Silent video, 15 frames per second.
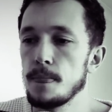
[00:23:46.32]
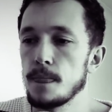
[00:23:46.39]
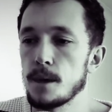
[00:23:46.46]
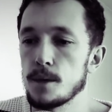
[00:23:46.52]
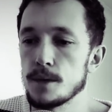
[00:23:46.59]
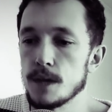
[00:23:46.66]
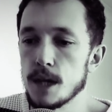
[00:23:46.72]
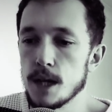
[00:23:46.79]

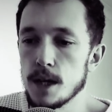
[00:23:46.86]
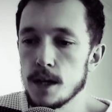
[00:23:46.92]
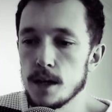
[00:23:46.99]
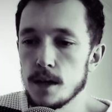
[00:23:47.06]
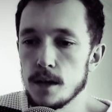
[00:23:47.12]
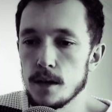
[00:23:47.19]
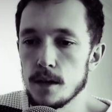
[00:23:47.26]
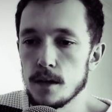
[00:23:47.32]
There was
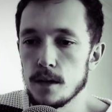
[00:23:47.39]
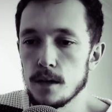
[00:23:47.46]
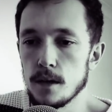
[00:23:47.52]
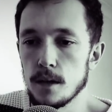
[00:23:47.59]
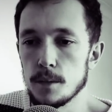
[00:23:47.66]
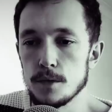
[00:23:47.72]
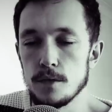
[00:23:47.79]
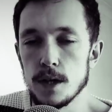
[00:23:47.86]
I
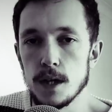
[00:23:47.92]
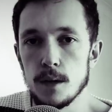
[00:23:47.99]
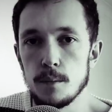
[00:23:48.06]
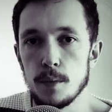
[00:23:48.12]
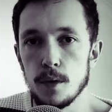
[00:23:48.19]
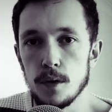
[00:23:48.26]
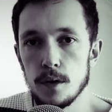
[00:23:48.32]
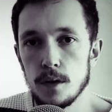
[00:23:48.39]
was reading a
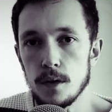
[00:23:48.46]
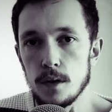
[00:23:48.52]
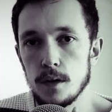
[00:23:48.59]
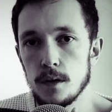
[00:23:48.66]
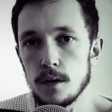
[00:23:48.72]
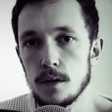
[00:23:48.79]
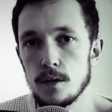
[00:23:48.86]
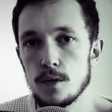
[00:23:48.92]
book
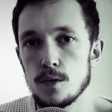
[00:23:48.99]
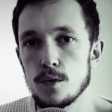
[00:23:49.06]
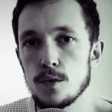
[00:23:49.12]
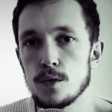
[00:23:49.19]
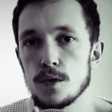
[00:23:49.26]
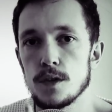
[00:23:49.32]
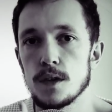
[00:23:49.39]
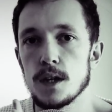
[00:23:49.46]

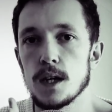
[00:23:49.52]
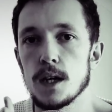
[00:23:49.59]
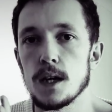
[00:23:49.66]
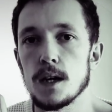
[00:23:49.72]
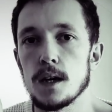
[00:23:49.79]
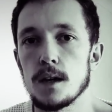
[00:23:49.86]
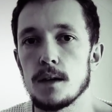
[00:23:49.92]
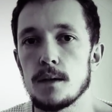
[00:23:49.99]
called
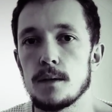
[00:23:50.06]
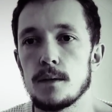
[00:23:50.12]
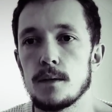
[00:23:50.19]
The